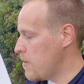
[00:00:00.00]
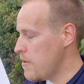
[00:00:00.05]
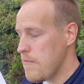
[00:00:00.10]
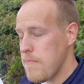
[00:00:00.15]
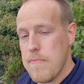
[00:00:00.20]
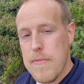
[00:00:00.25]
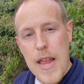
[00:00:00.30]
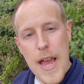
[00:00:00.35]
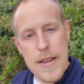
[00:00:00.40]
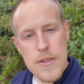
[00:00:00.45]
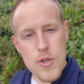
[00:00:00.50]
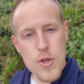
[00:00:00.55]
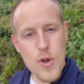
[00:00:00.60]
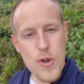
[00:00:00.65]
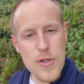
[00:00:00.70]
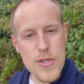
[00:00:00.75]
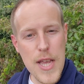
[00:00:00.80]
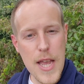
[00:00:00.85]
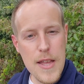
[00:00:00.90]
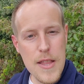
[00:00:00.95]
Not sure
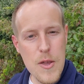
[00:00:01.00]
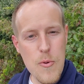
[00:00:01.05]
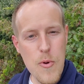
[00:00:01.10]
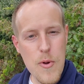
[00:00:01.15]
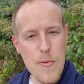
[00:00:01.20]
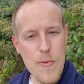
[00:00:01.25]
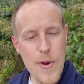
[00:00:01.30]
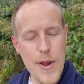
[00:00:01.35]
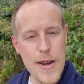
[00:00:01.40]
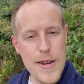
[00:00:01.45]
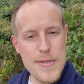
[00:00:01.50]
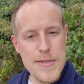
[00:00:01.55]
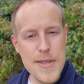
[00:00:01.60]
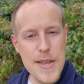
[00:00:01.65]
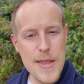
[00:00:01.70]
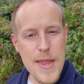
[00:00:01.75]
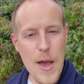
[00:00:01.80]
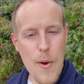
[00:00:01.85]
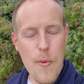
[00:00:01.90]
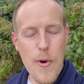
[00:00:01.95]
exactly when we're going to
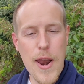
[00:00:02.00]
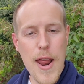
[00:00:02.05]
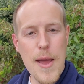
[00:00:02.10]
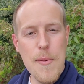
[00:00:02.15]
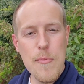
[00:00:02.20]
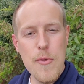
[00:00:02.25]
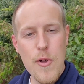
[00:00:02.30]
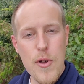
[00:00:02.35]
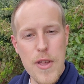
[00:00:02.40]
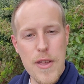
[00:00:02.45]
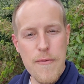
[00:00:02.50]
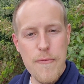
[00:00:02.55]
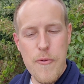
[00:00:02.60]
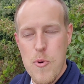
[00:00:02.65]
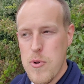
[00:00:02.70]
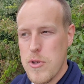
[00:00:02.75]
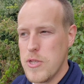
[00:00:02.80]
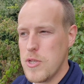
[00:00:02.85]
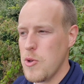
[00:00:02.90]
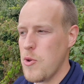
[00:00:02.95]
see that one. I'm looking
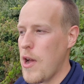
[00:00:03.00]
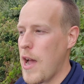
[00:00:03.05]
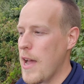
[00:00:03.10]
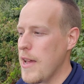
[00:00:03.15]
forward to it.